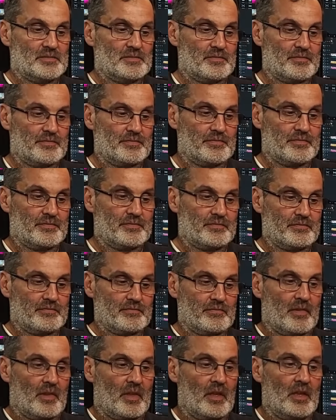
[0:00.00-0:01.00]

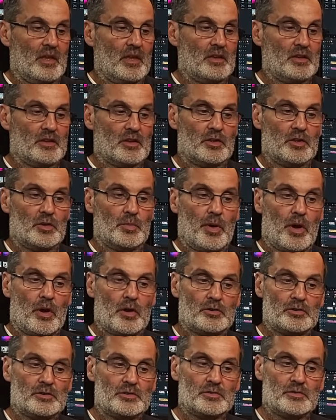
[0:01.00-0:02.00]
You got your
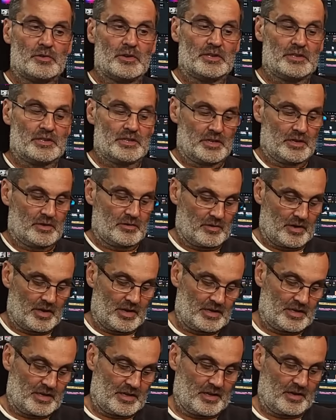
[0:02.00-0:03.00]
power switch
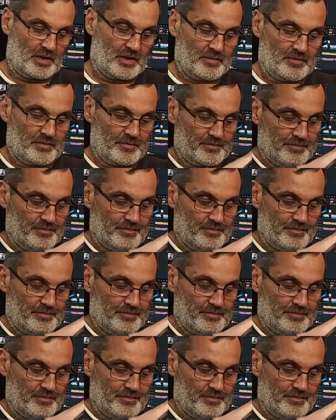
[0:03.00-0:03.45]
right here.